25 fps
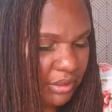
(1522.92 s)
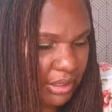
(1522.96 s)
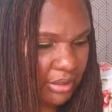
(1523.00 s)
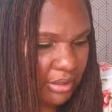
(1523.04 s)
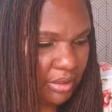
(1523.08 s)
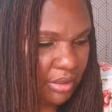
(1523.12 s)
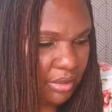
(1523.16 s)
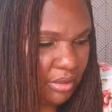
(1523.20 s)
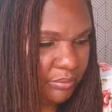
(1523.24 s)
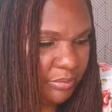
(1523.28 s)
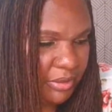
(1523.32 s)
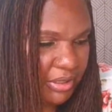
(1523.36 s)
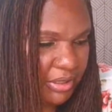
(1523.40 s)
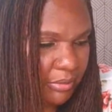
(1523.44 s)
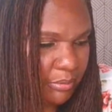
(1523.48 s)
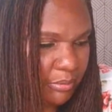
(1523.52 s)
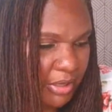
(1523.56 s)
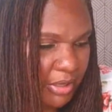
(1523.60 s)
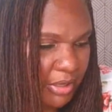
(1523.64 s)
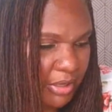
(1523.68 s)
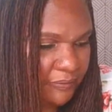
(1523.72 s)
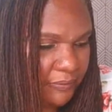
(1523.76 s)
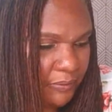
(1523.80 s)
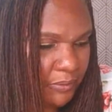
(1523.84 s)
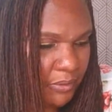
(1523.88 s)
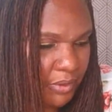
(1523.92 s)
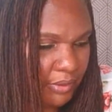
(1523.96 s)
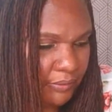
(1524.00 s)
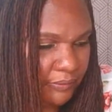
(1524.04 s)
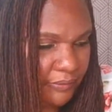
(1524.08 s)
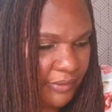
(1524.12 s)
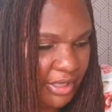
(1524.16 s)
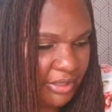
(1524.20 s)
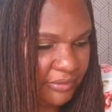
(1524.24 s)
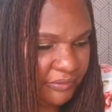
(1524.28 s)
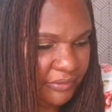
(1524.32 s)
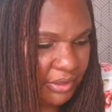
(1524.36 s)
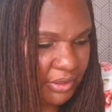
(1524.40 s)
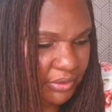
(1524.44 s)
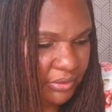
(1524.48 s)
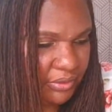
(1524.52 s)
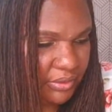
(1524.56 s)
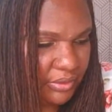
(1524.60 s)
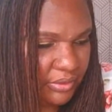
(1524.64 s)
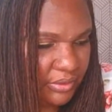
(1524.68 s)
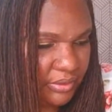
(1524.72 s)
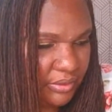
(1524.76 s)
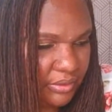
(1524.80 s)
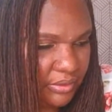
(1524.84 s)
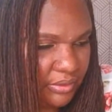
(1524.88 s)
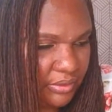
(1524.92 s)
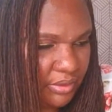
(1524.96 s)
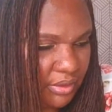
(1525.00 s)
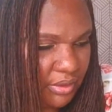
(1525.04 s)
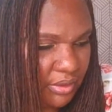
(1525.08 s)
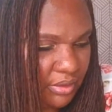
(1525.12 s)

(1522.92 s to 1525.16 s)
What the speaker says: Yeah, I think about 4 or 5 years.